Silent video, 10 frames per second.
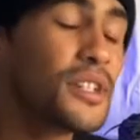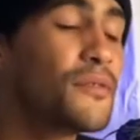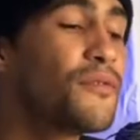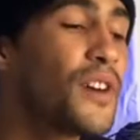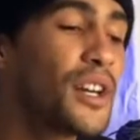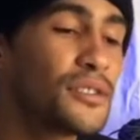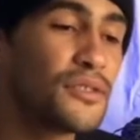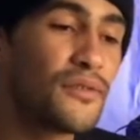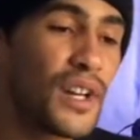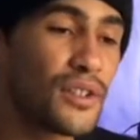and
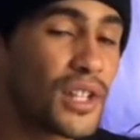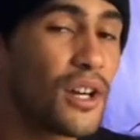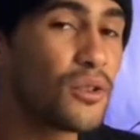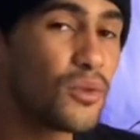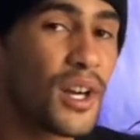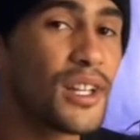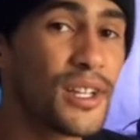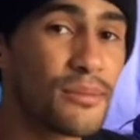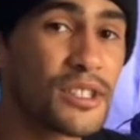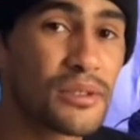finally found out who I
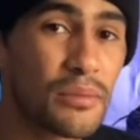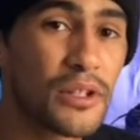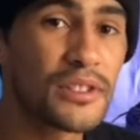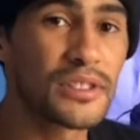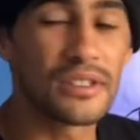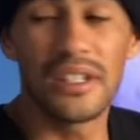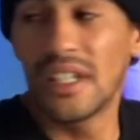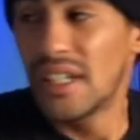am as a person.